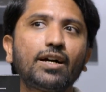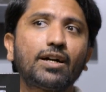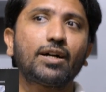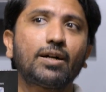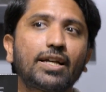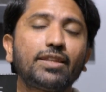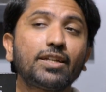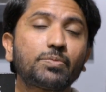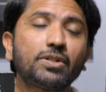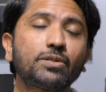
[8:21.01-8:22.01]
I
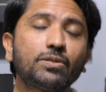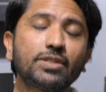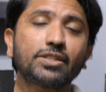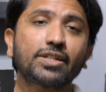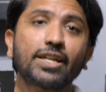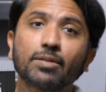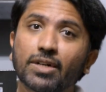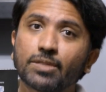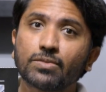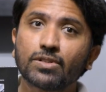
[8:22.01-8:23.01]
think it's pretty cool that you're getting
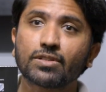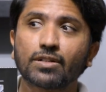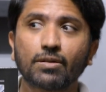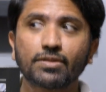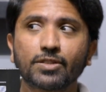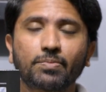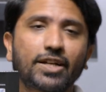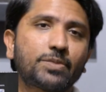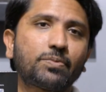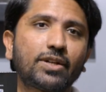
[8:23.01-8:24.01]
motherboards around this
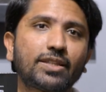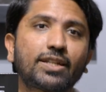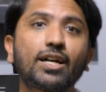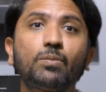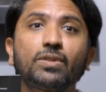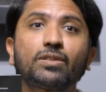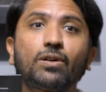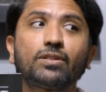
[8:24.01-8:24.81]
price point that come with